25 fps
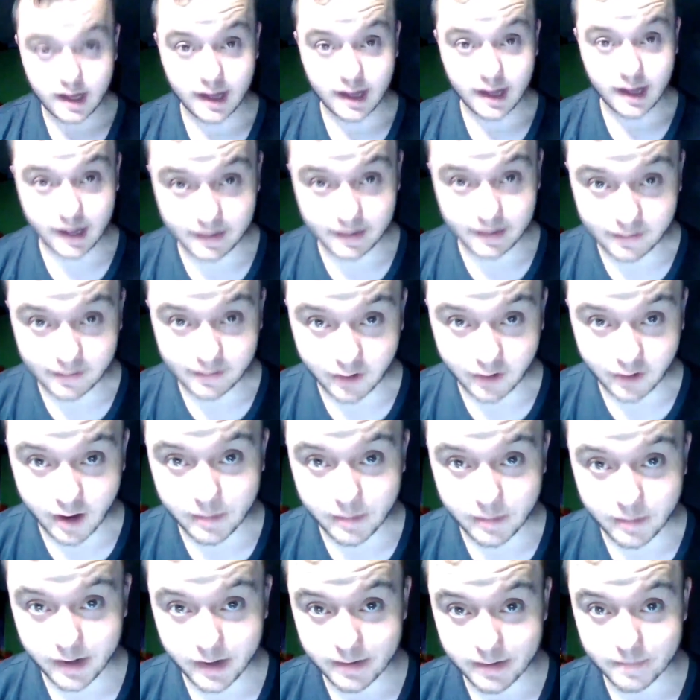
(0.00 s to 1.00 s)

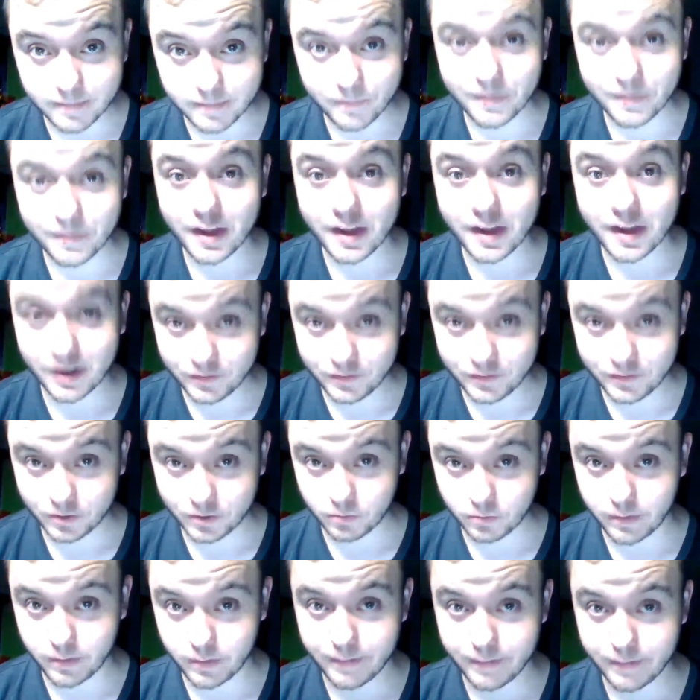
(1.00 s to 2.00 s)
Insomnia, a
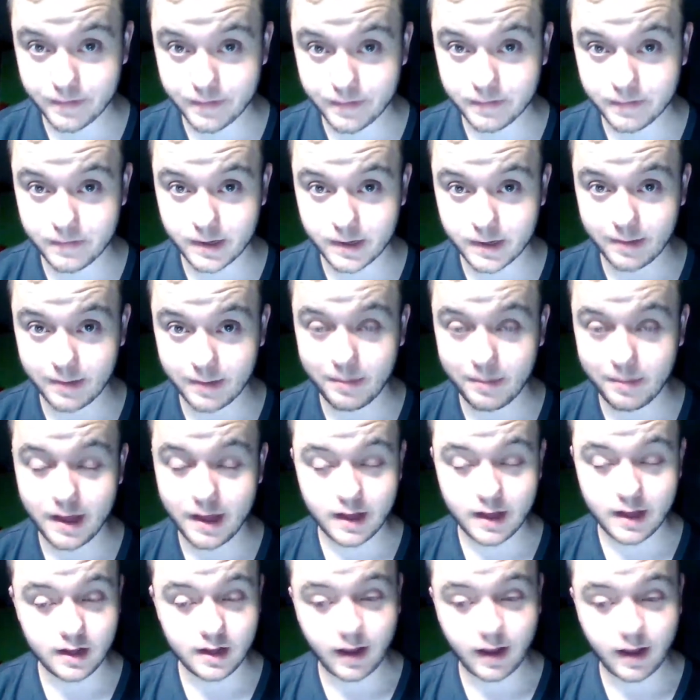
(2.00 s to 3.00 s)
terrific film,
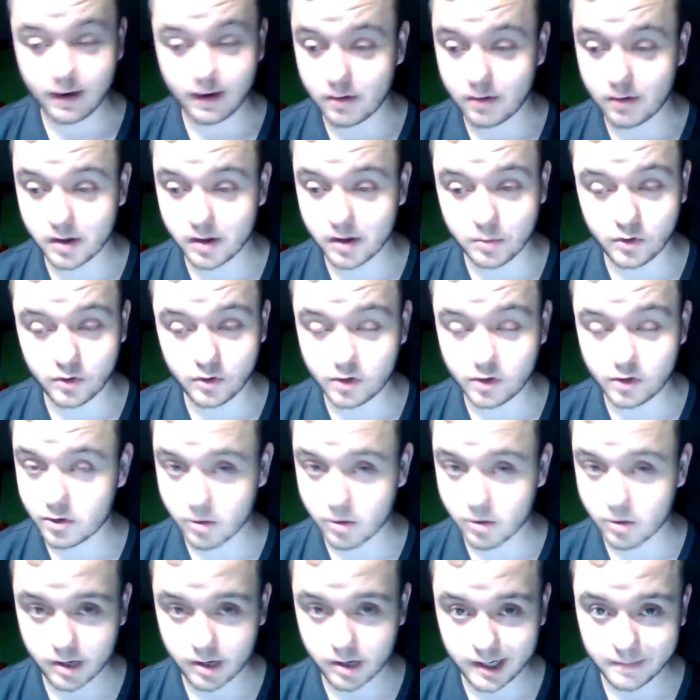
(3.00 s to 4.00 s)
incredible
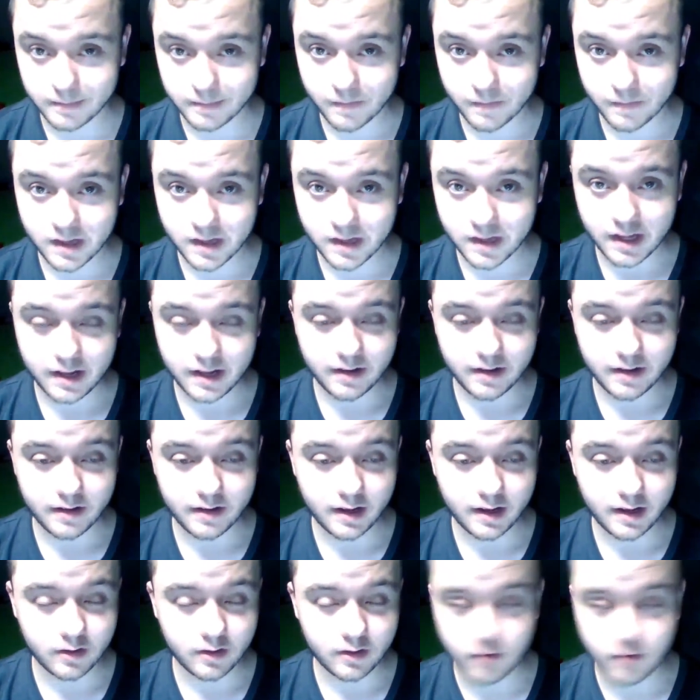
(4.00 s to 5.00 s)
story,
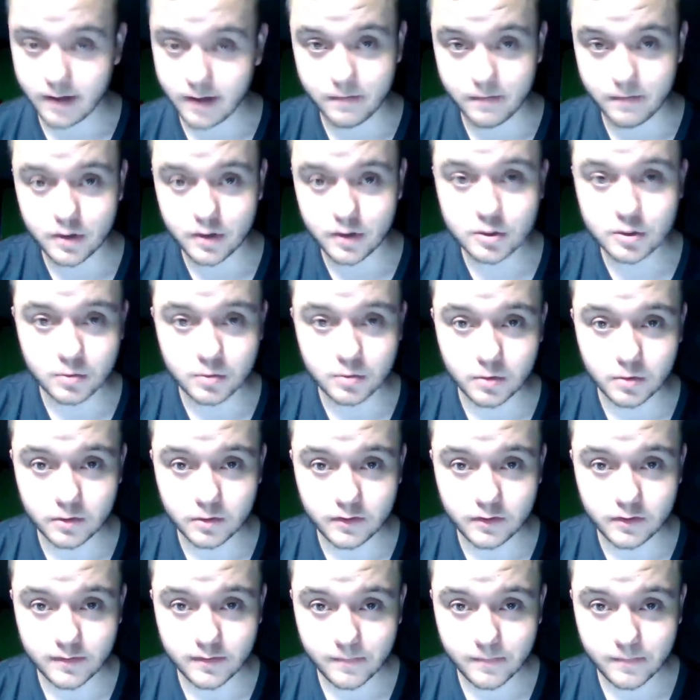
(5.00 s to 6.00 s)
a great
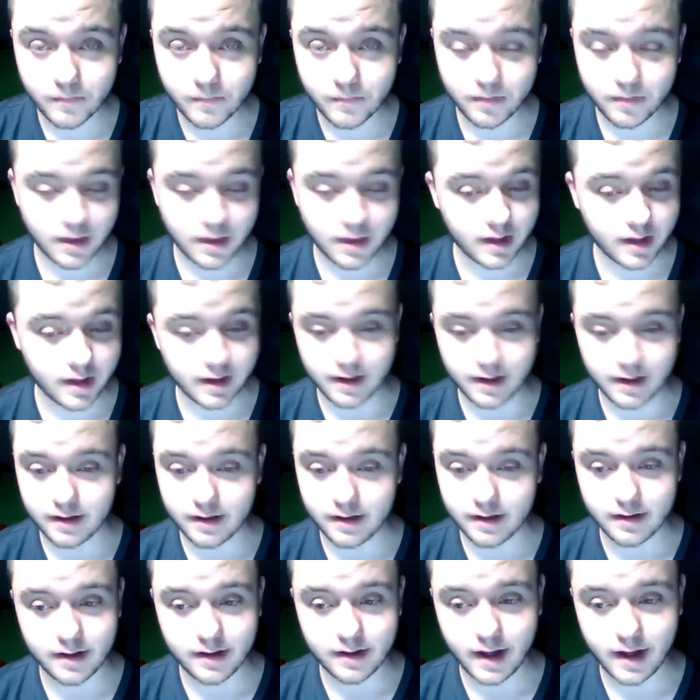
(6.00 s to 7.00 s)
visuals.
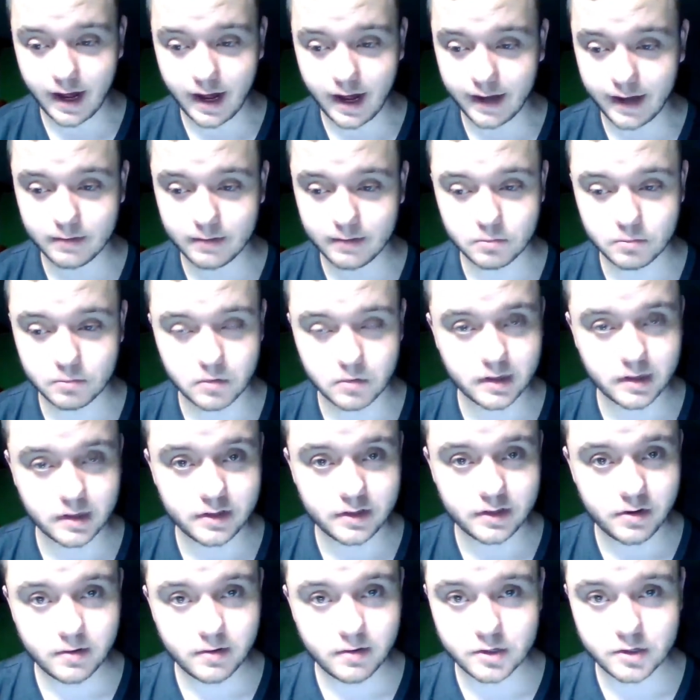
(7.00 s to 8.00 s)
I really
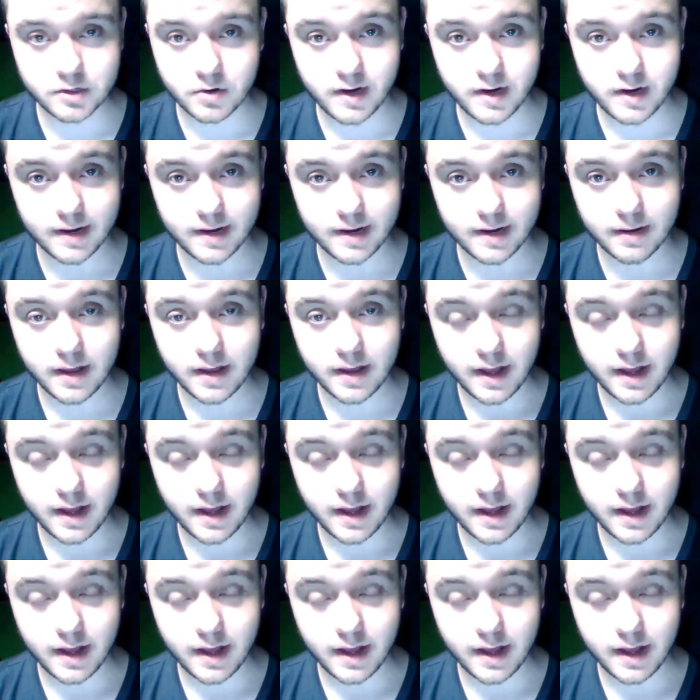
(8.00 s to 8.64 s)
do enjoy it.